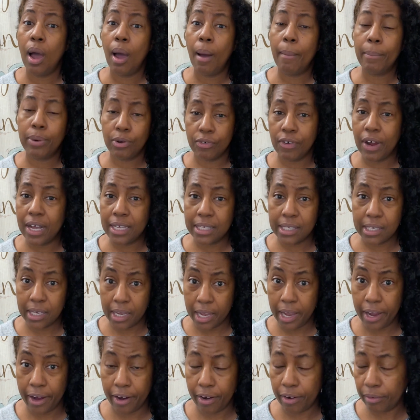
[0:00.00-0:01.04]
porosity
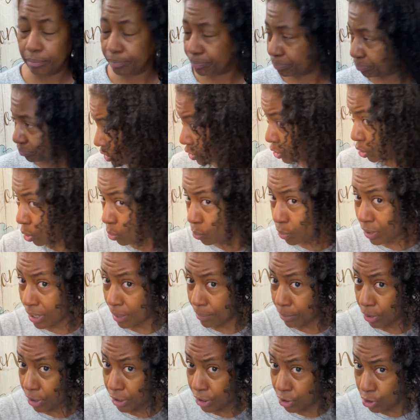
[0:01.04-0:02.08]
hair. So what
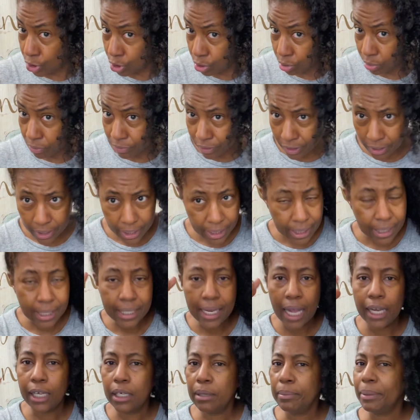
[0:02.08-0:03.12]
I'm gonna do, this is
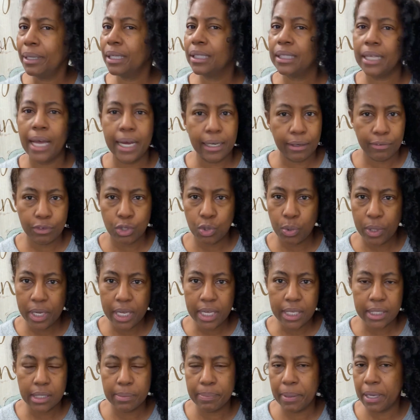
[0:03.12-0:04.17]
not gonna be a lot of
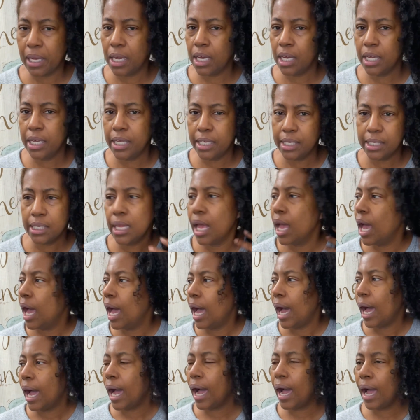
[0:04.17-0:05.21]
twists because
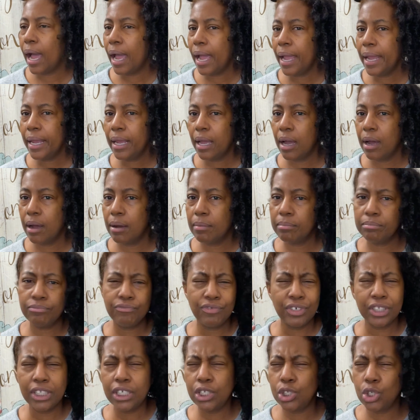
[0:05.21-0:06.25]
I
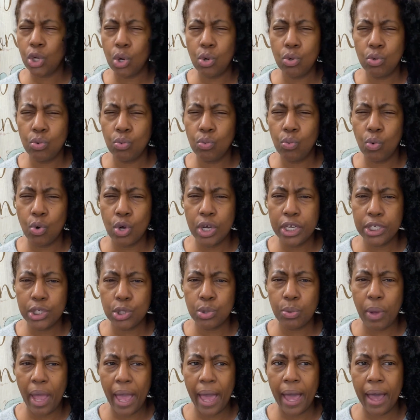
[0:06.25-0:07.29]
really don't want
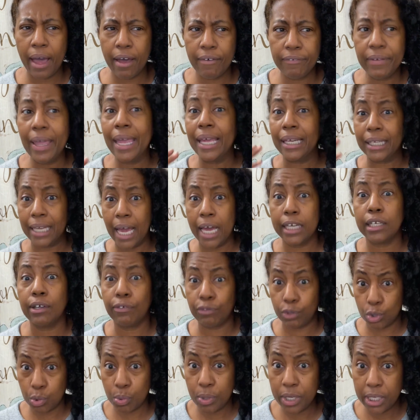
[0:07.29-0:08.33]
to have a lot of
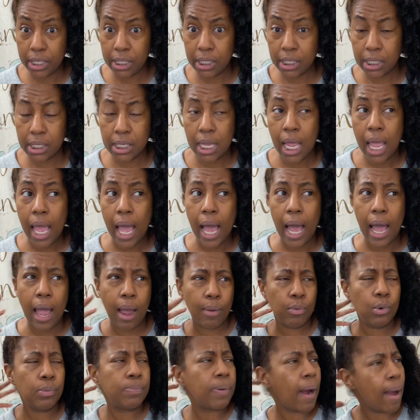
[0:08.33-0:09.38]
twists. I
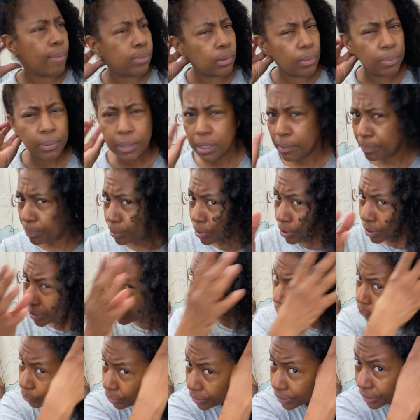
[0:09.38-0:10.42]
will probably
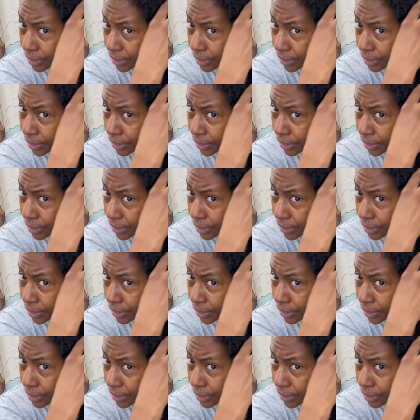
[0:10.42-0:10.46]
put on